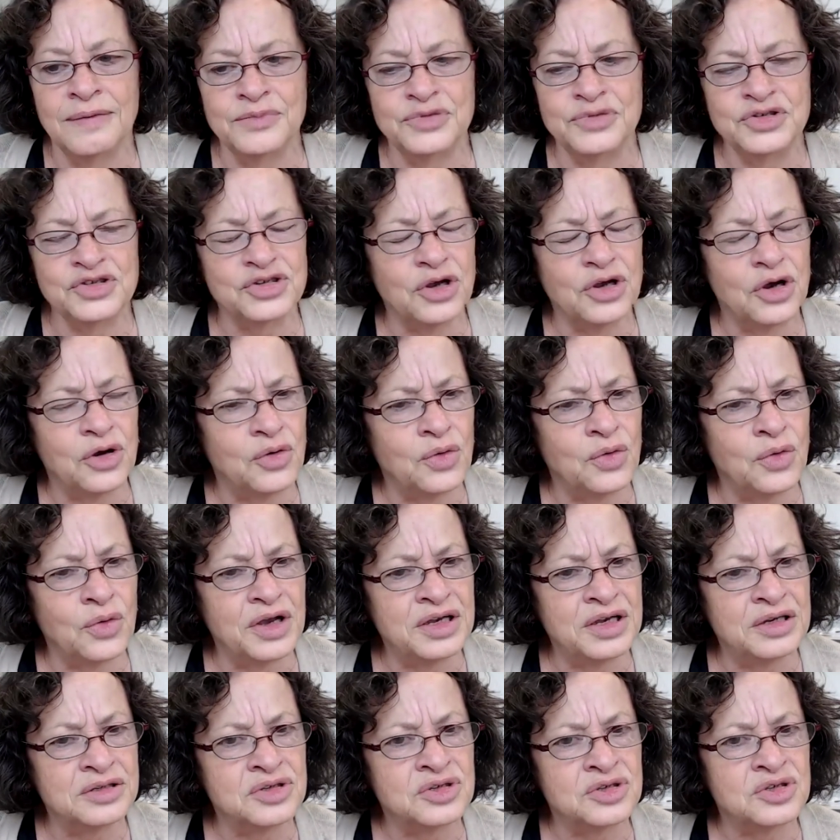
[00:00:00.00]
So
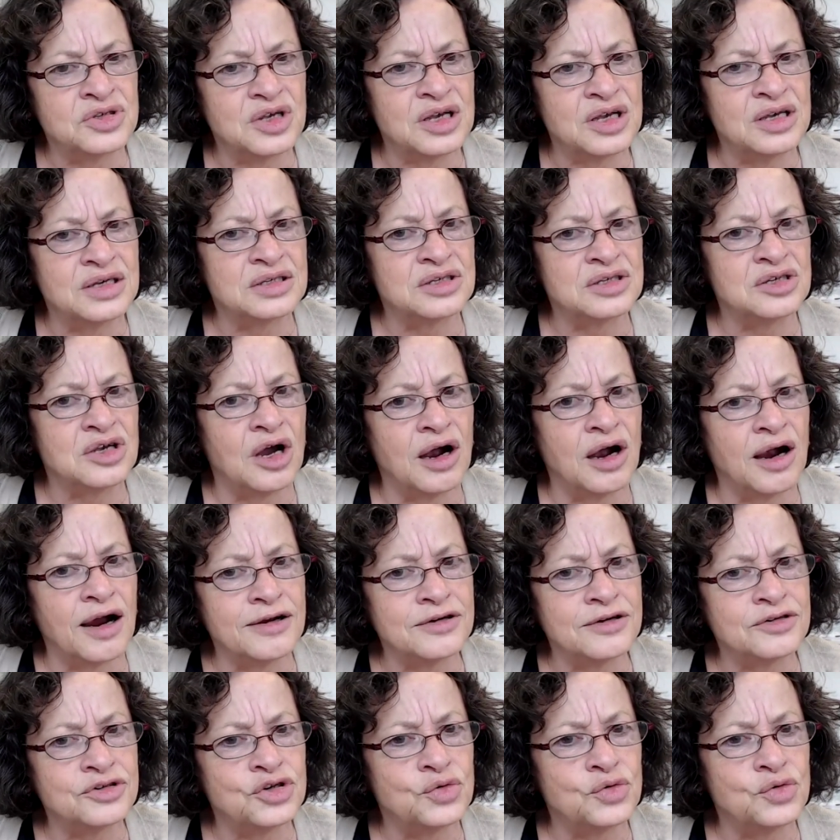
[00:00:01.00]
it's hard